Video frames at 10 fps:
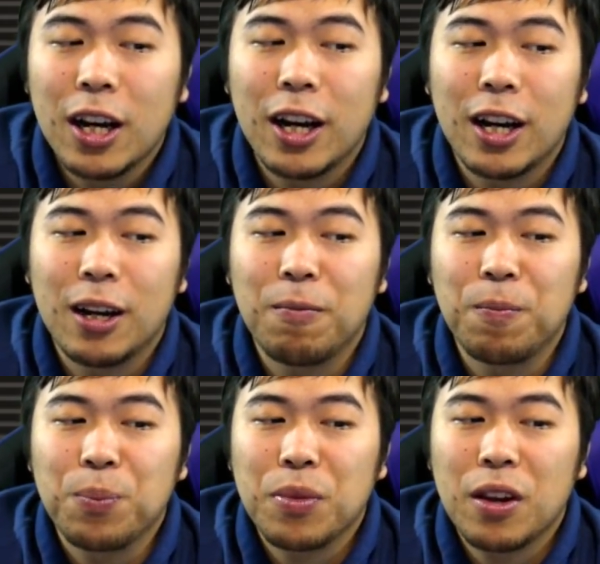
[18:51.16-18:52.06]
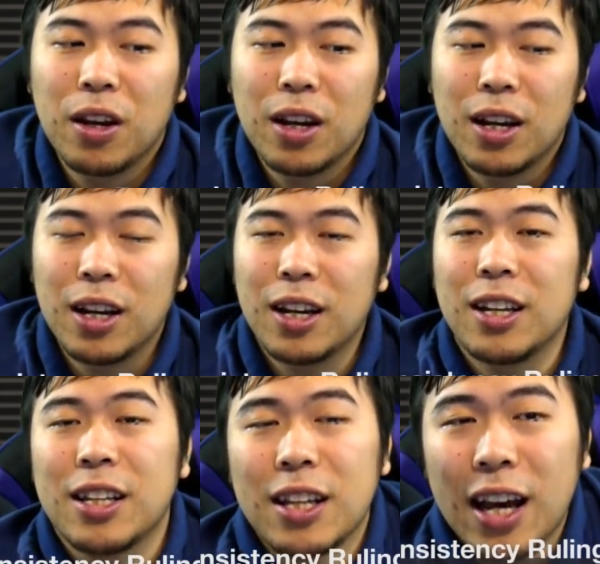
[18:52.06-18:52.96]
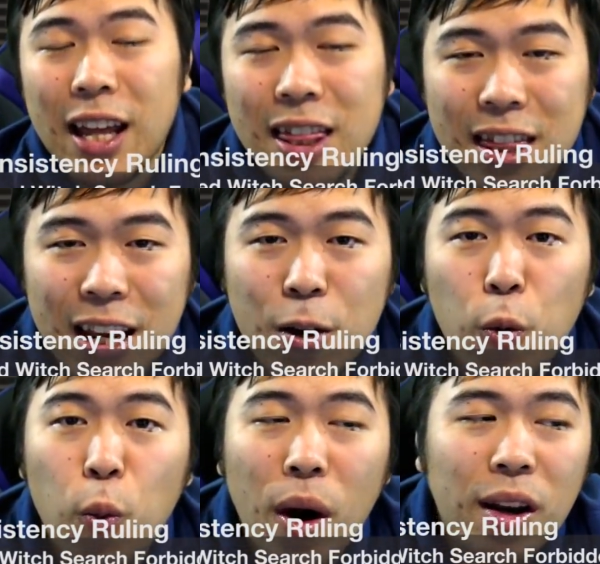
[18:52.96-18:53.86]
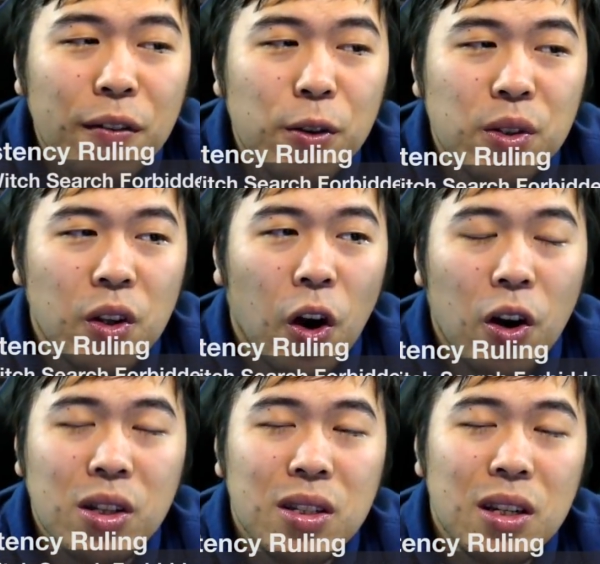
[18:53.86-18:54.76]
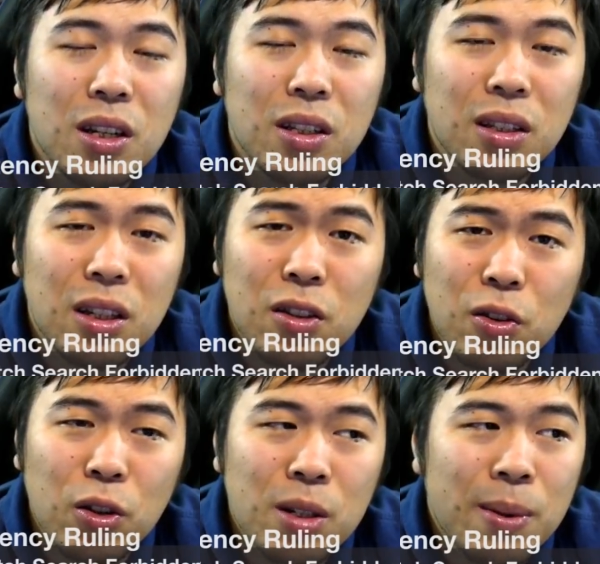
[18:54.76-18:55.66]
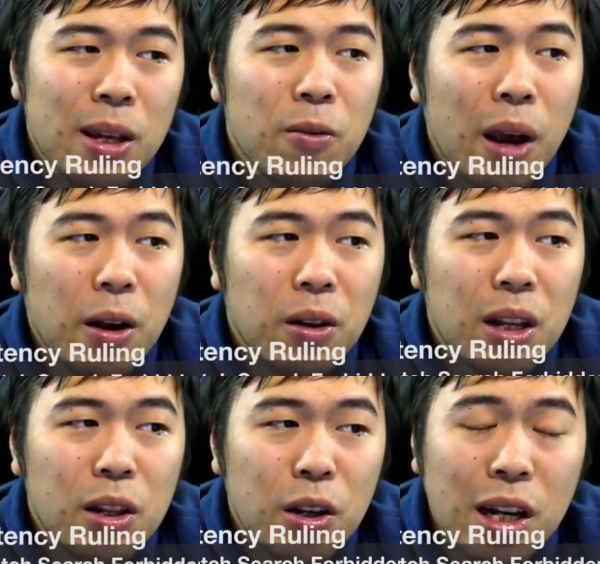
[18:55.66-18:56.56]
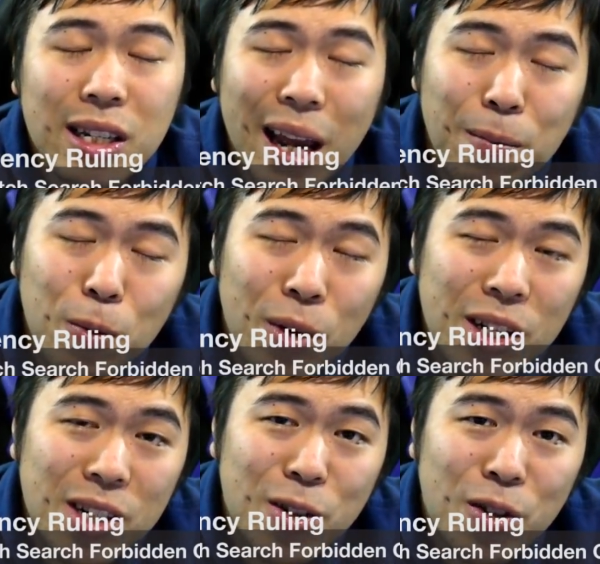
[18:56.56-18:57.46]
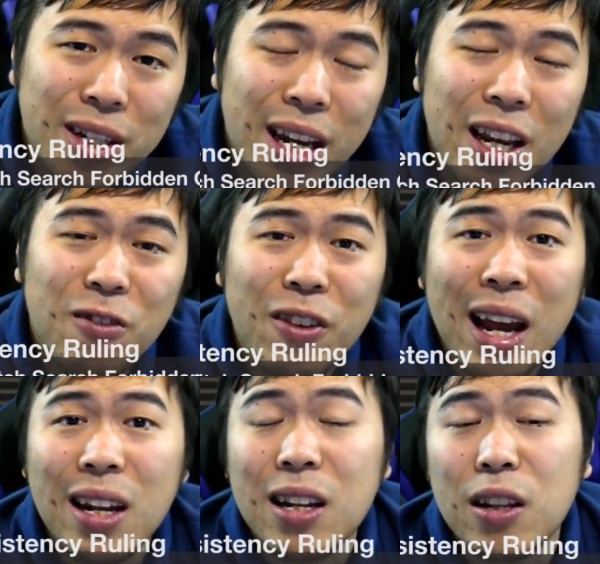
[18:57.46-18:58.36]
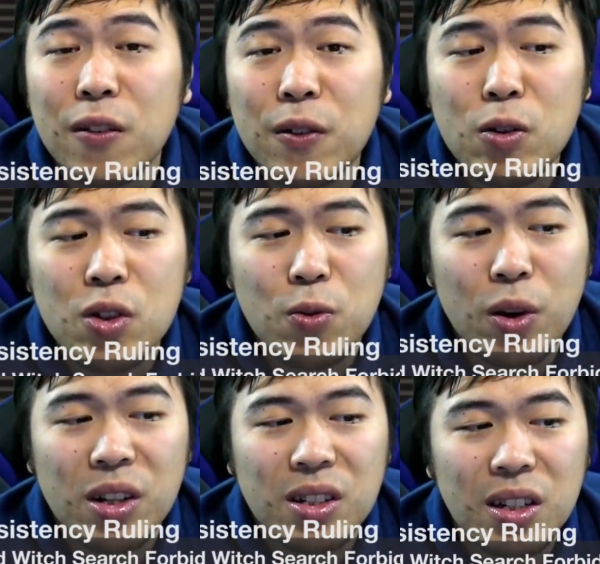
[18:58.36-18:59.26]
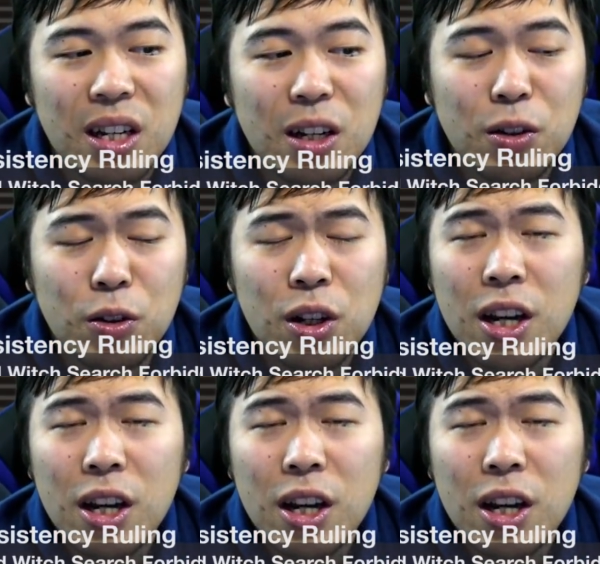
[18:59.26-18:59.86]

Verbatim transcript: I think one of those cards is either going to be errated. Either Condemned Witch is going to get errated in the future, where it's going to include